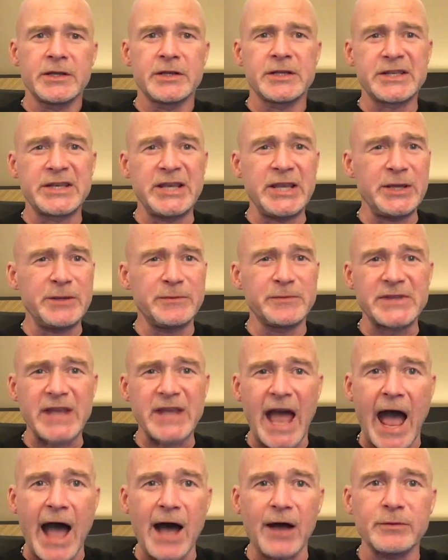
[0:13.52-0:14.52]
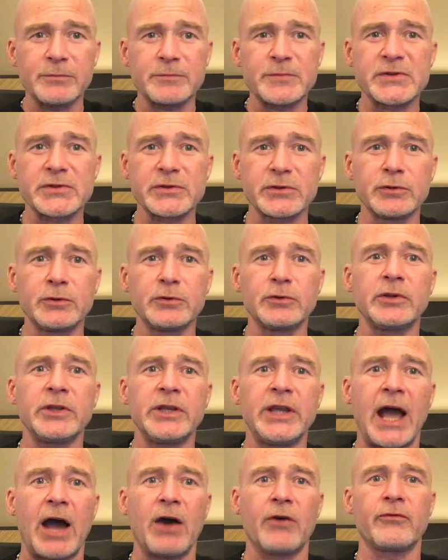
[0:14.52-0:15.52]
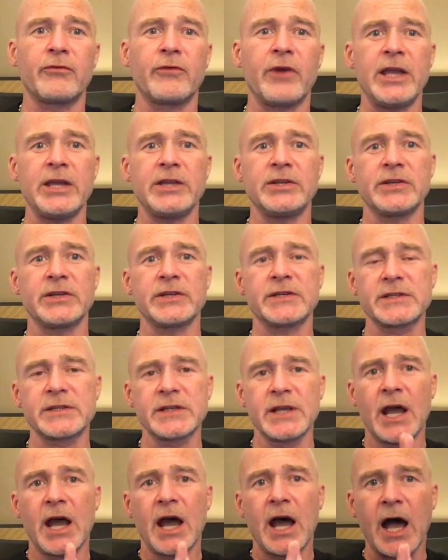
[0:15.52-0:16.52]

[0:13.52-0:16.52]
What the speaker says: Seems absolutely outrageous.